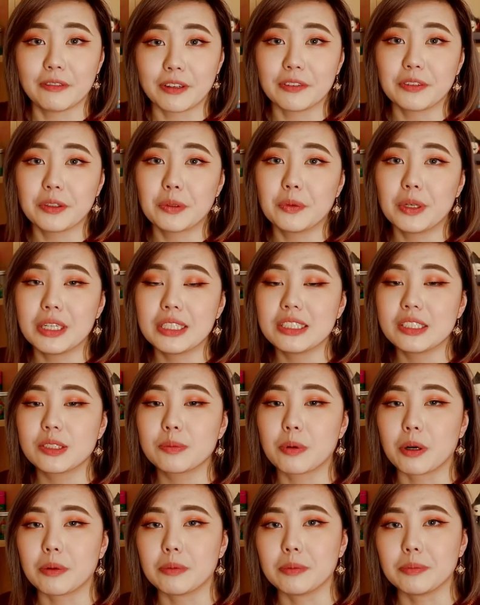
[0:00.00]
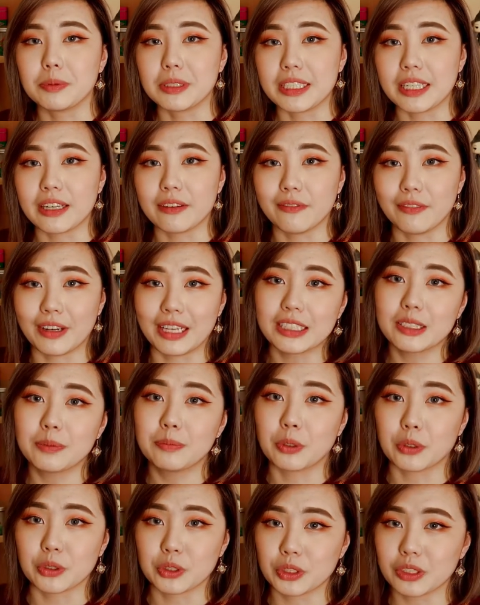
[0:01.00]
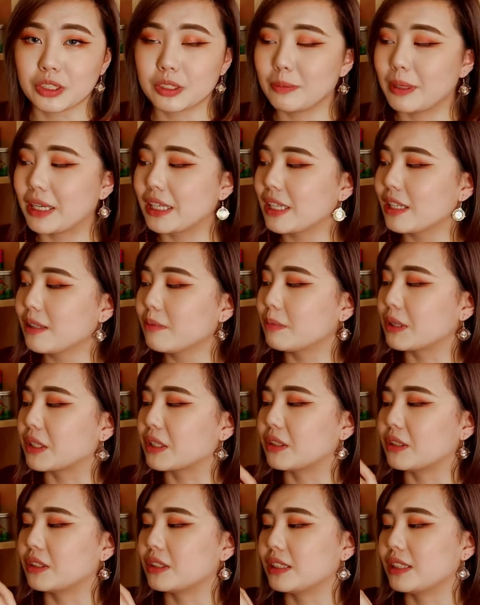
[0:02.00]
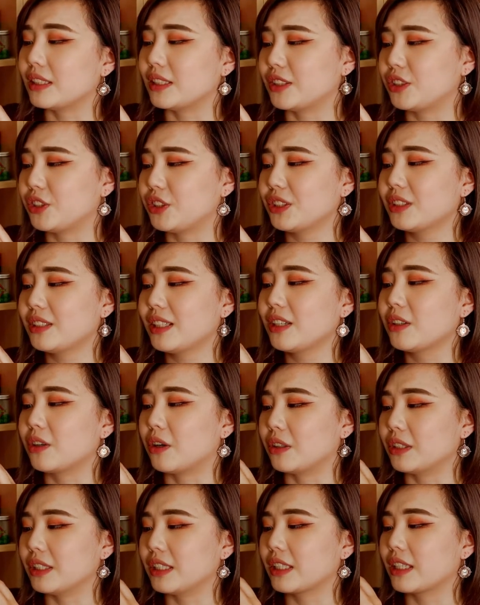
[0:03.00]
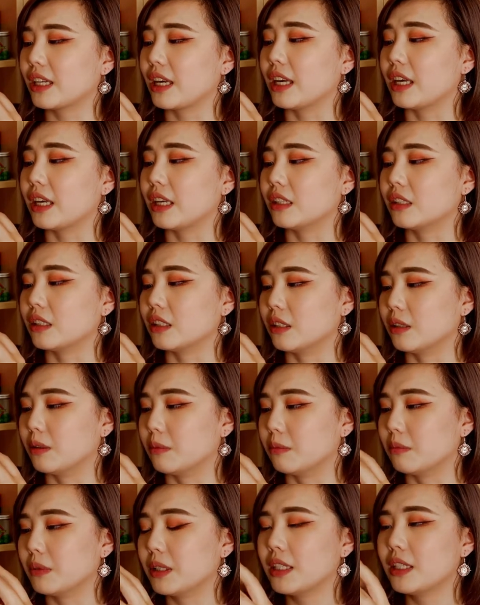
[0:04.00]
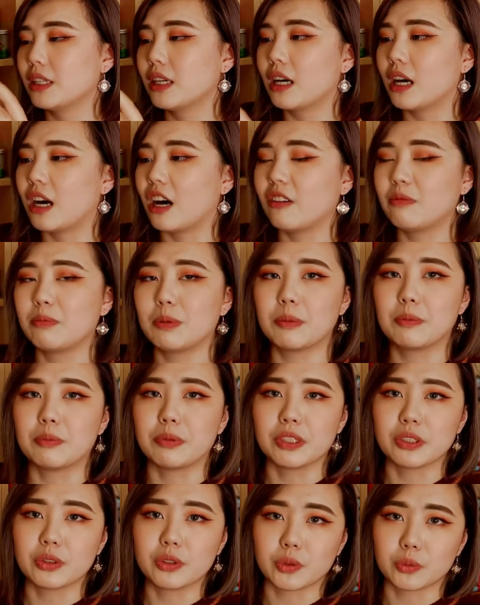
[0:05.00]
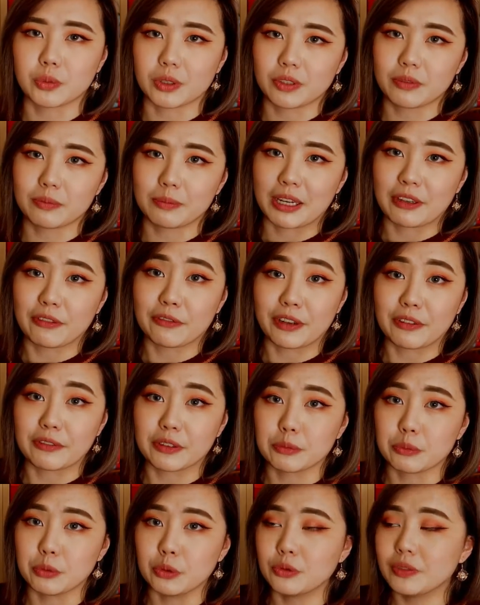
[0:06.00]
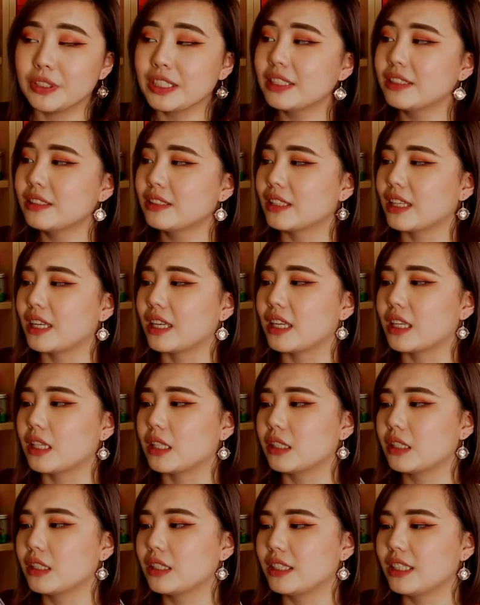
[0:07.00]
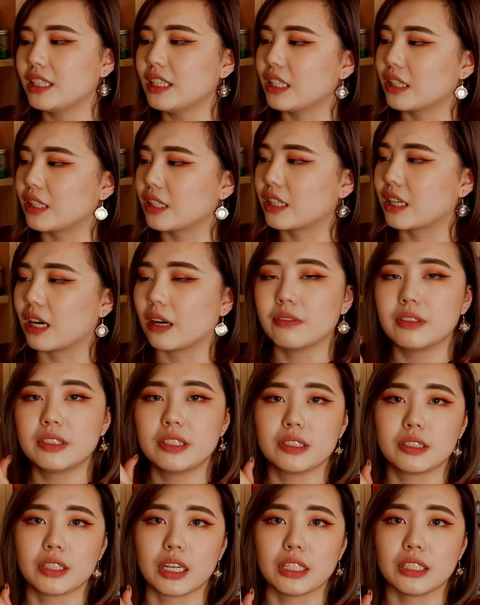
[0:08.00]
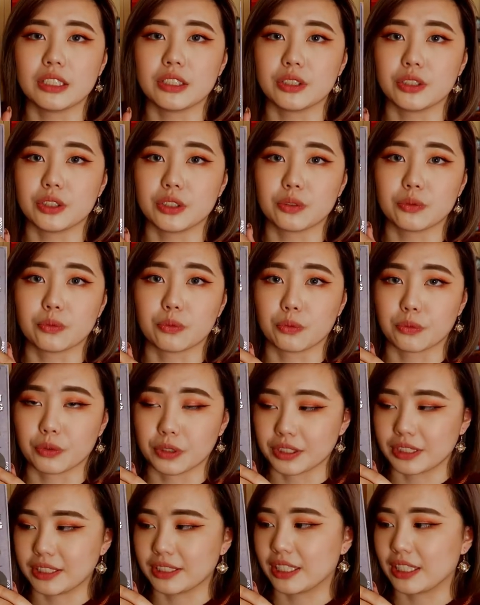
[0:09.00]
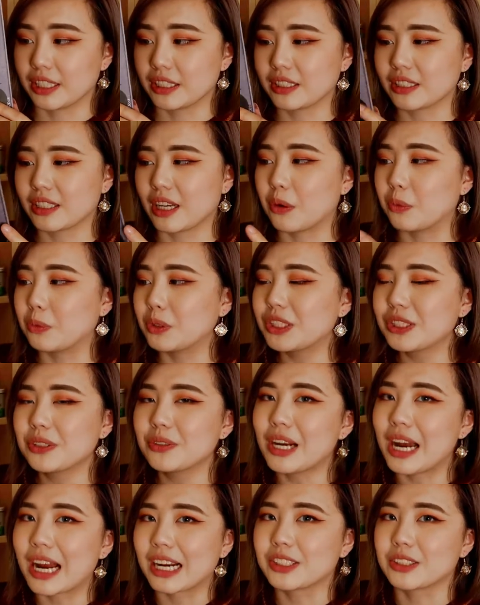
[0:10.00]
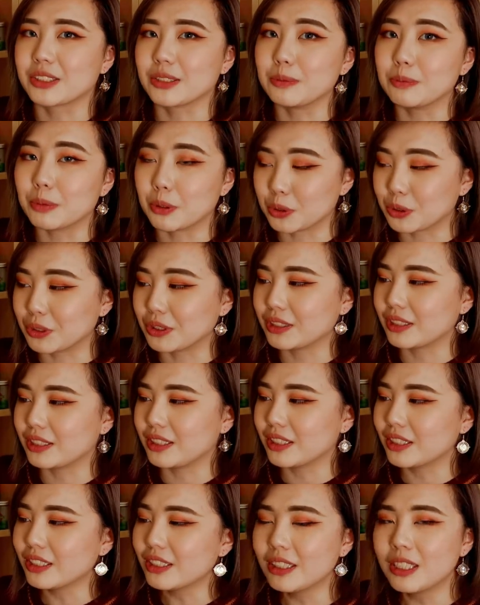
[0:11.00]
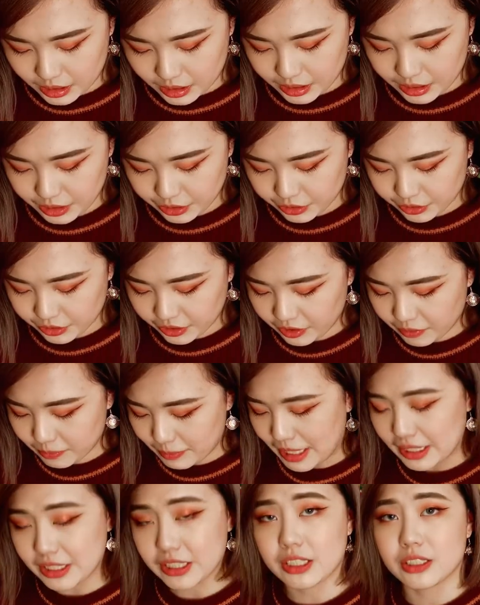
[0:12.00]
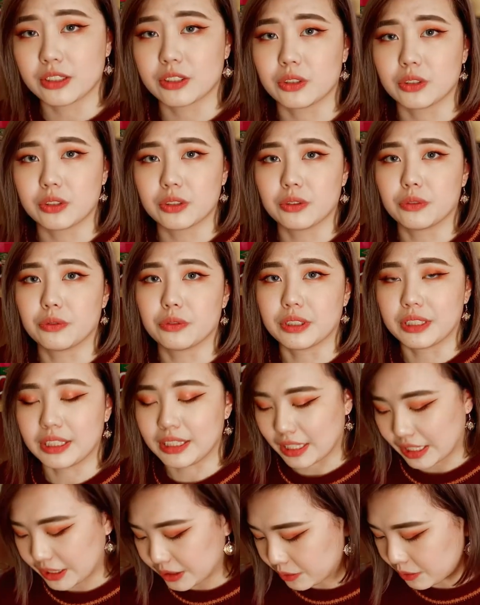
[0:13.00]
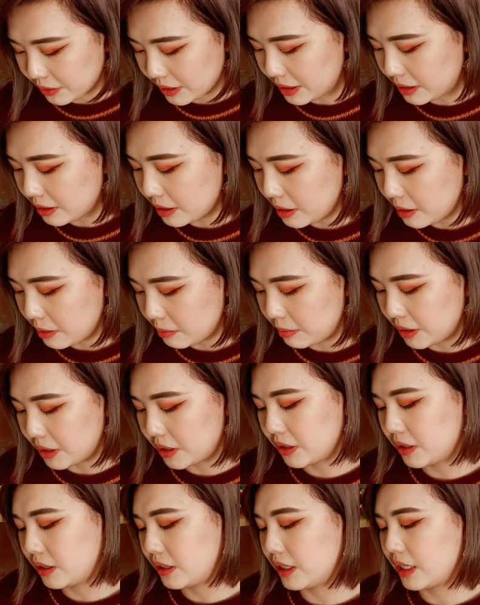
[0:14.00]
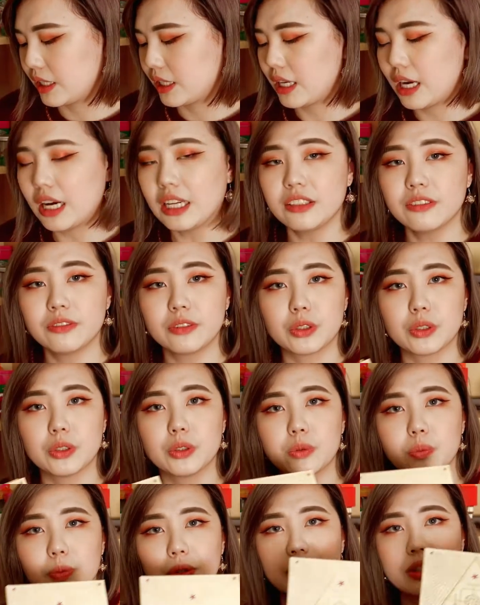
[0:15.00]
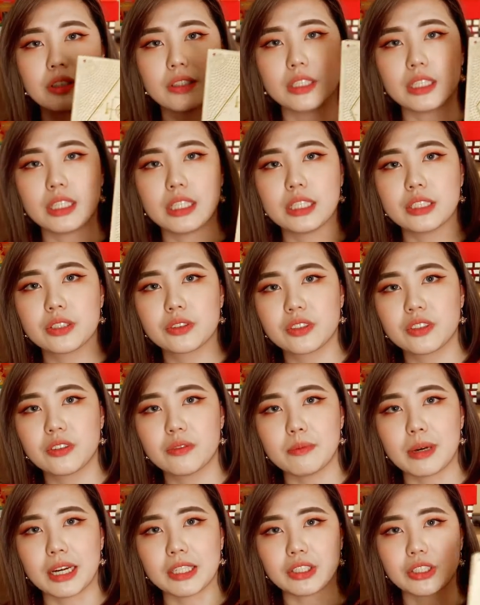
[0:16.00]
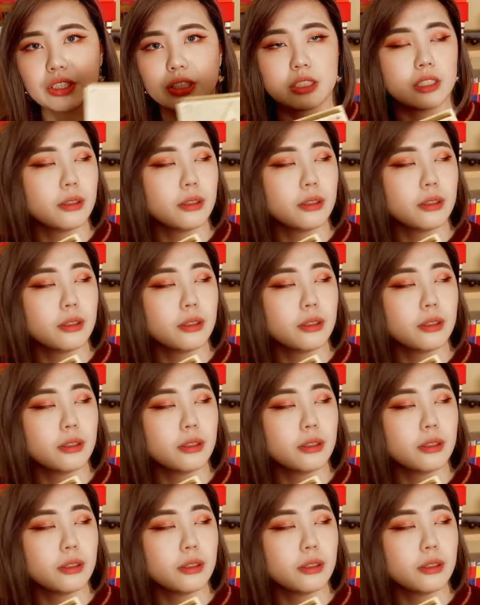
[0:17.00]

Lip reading: favorite one is probably Advanced Potions Making because it is just iconic, and Half-Blood Prince is one of my favorite movies, and yeah, the cover design is just really nice. I wish there were actually potions in here. A History of Magic is also a really nice one because it kind of goes with the History of Magic